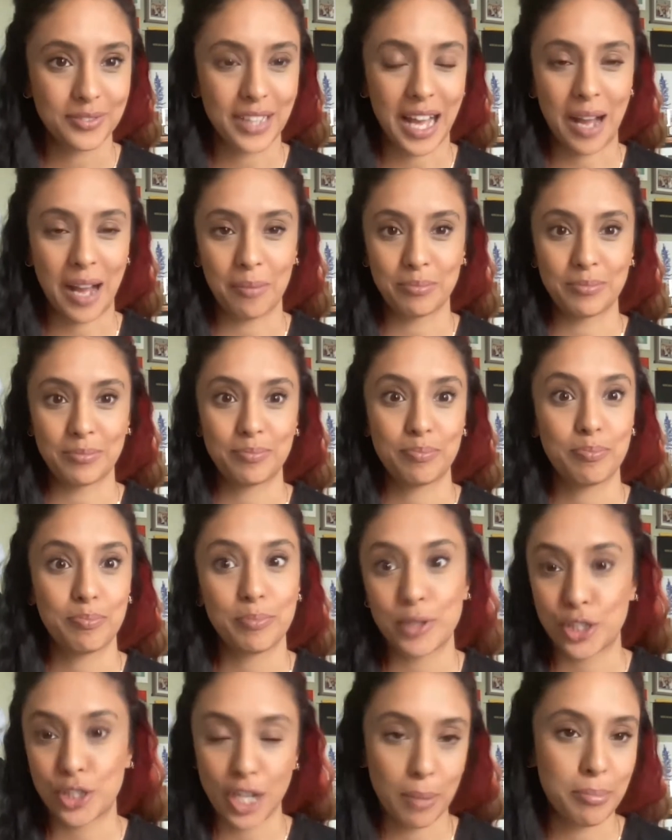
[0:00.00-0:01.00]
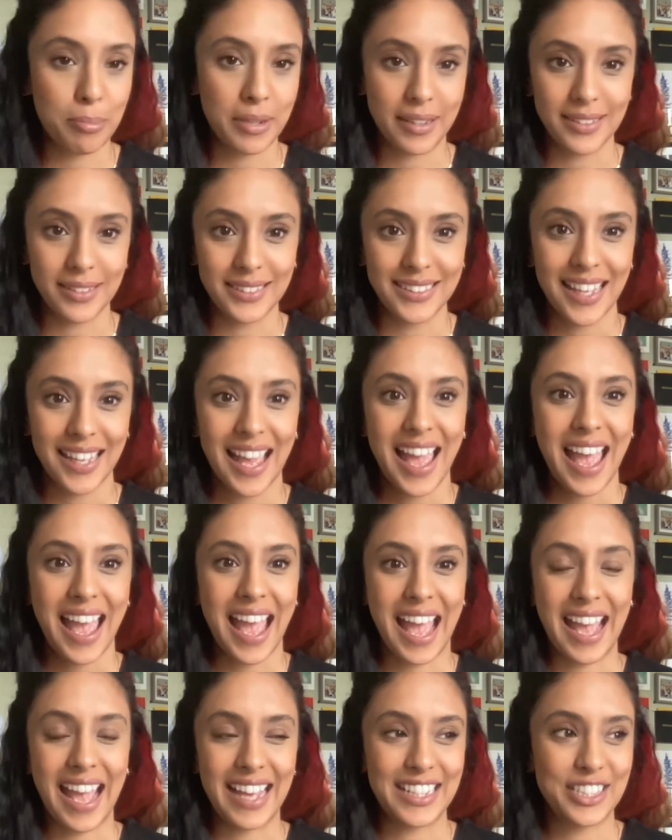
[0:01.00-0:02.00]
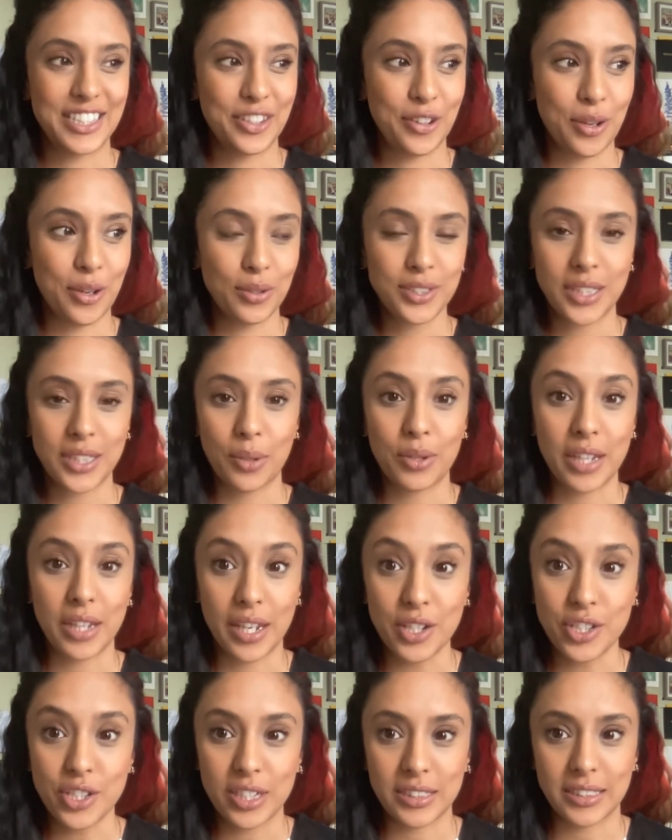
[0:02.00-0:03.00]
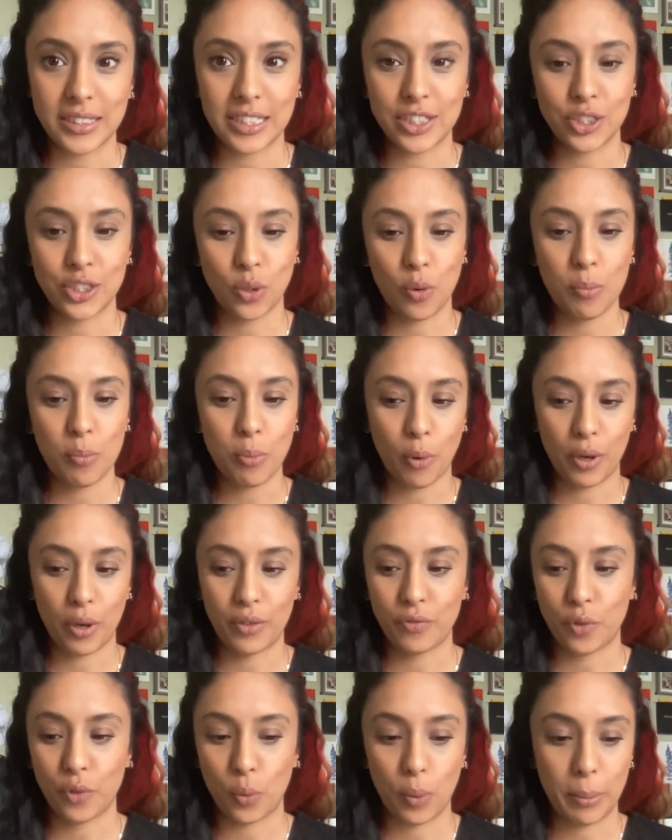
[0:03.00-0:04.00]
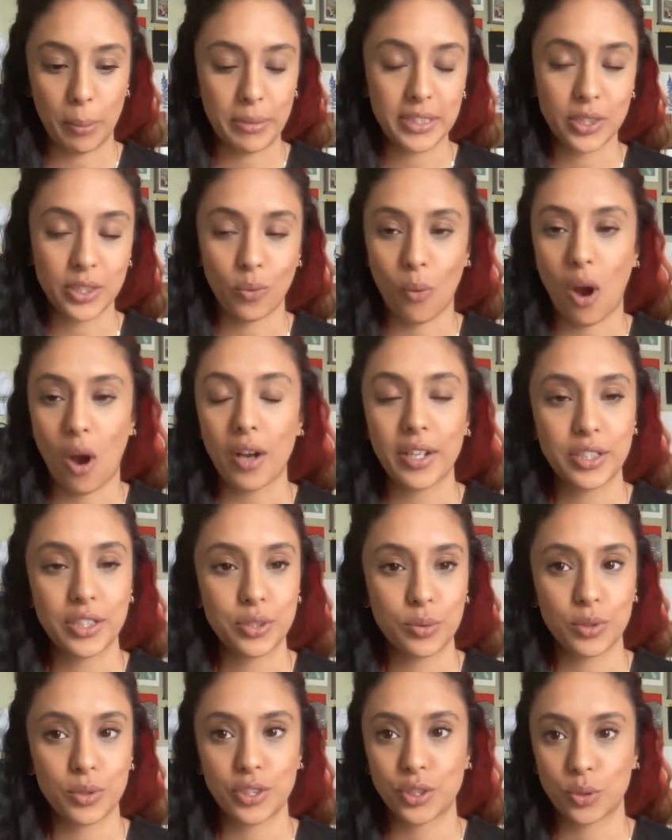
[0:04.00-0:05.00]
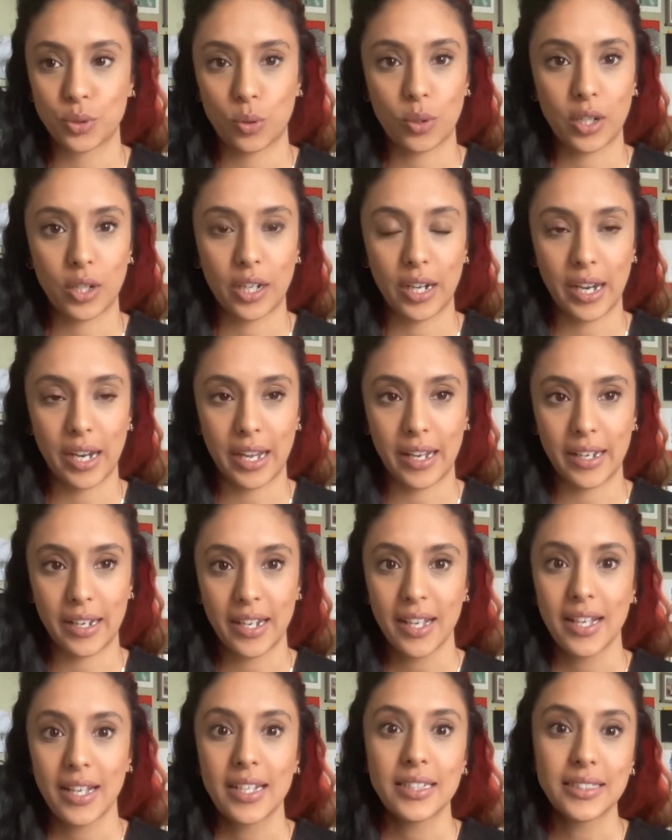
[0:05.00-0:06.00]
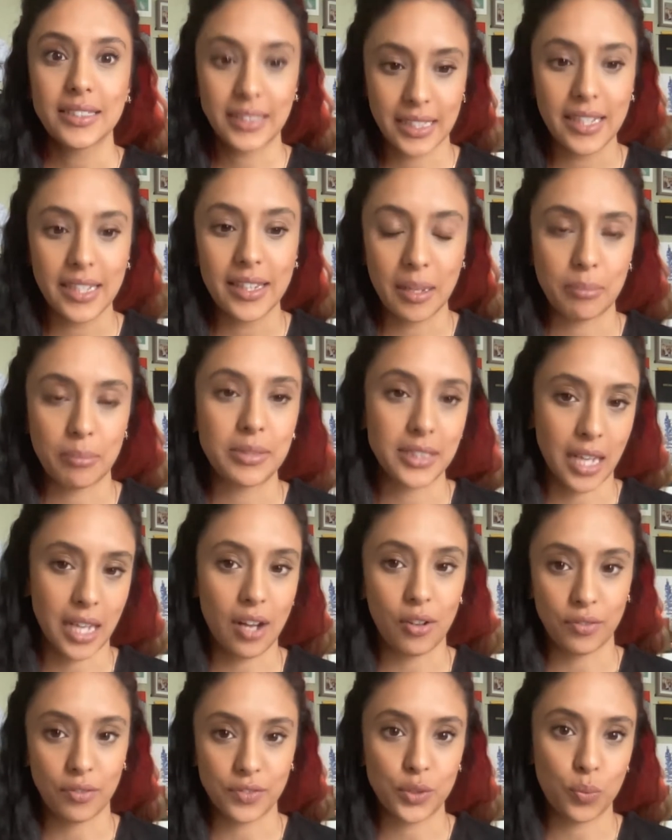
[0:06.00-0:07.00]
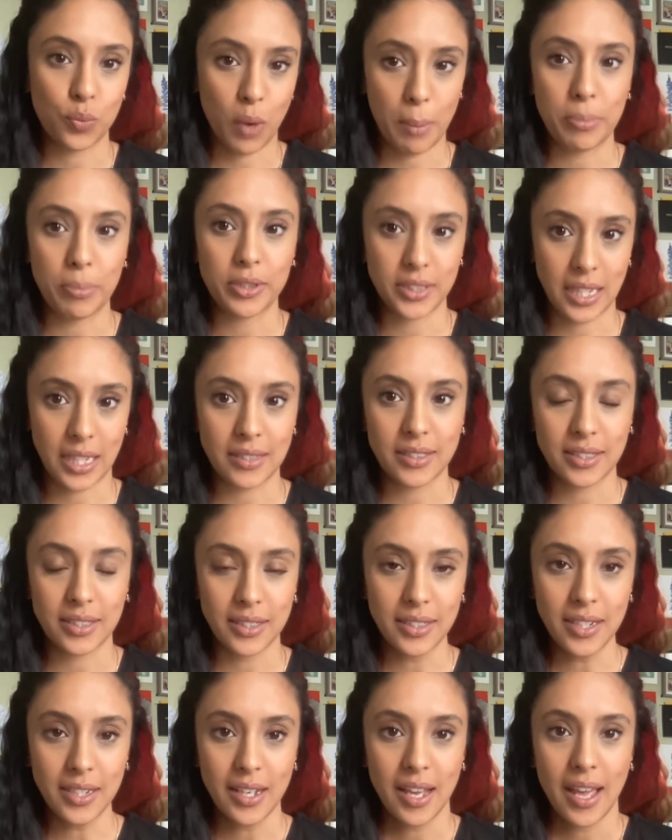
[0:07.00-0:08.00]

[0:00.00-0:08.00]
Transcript: Um, Punjabis and, you know, South Asians. It's so important for women to walk into a store and see themselves represented.